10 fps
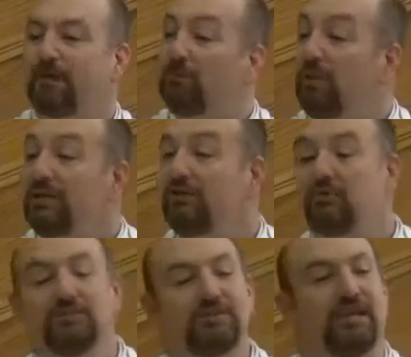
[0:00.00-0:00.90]
And make no
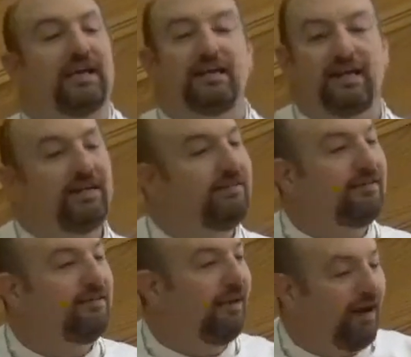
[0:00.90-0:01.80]
mistake, he
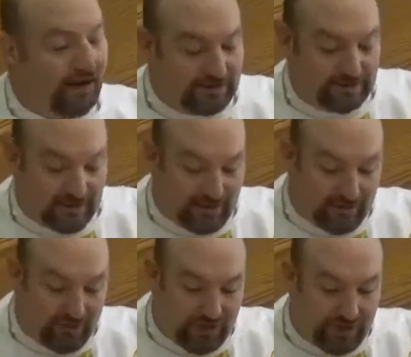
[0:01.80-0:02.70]
did not
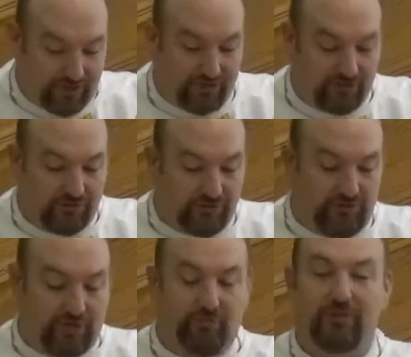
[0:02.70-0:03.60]
give in to
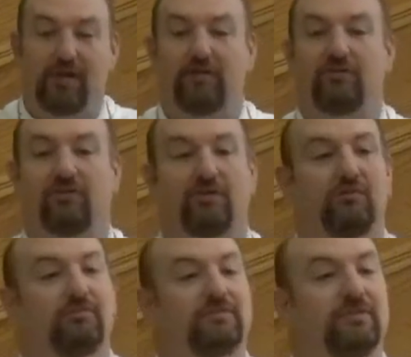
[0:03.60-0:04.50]
temptation.
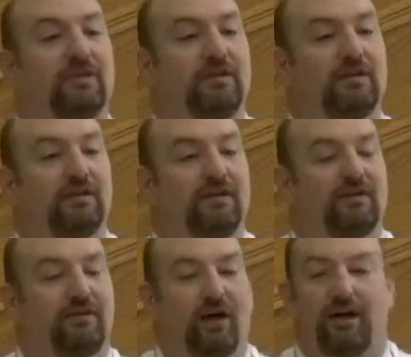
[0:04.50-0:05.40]

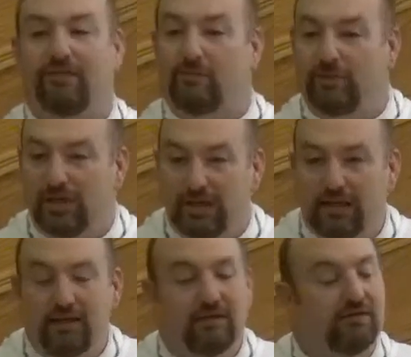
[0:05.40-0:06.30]
Not at the
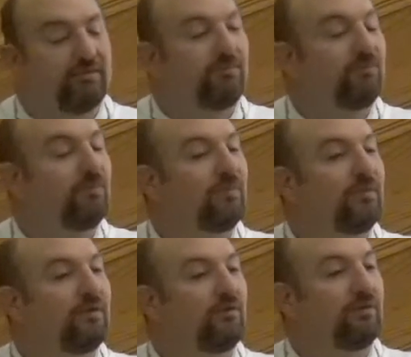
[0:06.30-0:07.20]
beginning,
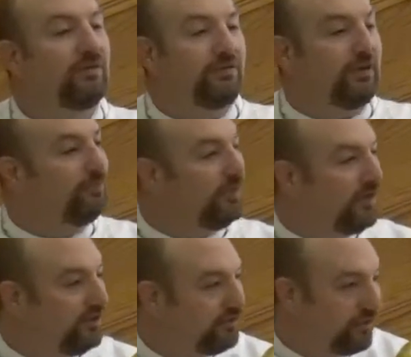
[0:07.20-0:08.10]
to
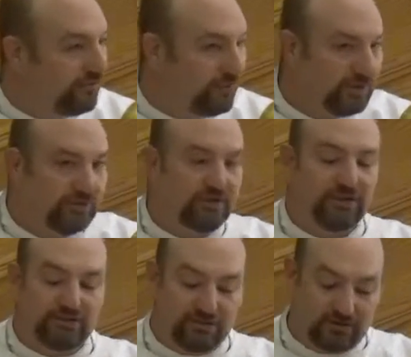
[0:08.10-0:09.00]
temptation in the
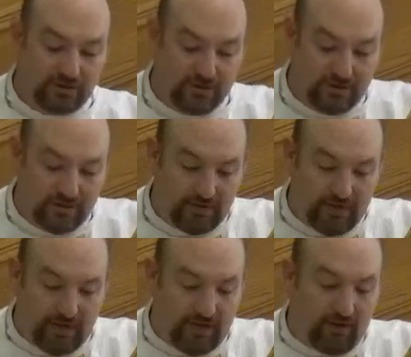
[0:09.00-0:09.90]
wilderness,
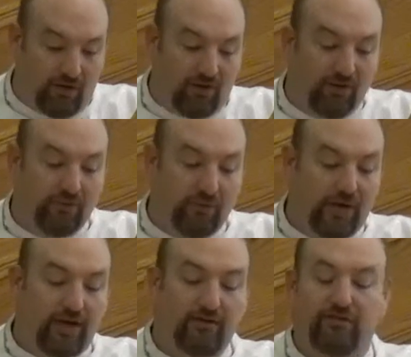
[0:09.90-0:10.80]
and all the
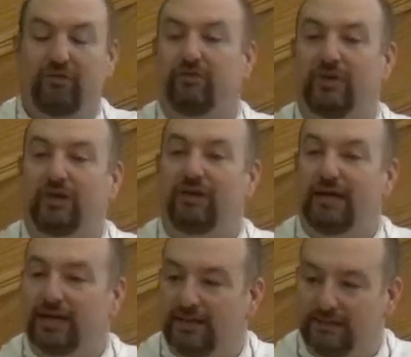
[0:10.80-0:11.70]
way to the very
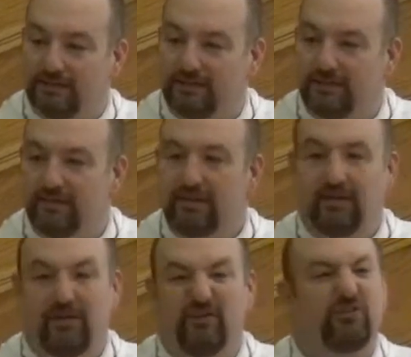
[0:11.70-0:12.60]
end.
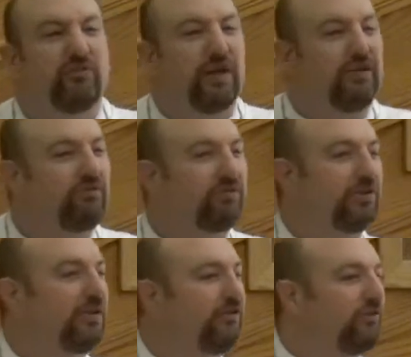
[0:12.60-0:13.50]
His
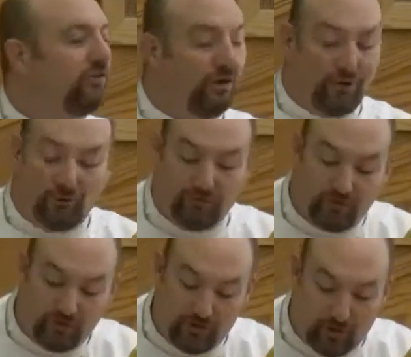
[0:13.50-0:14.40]
faithfulness knows
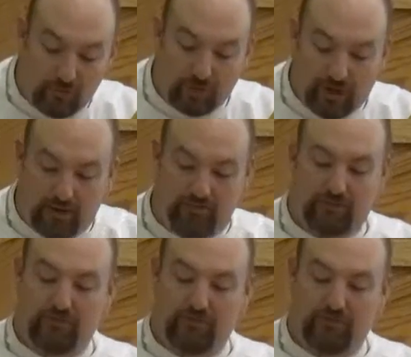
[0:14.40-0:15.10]
no bounds.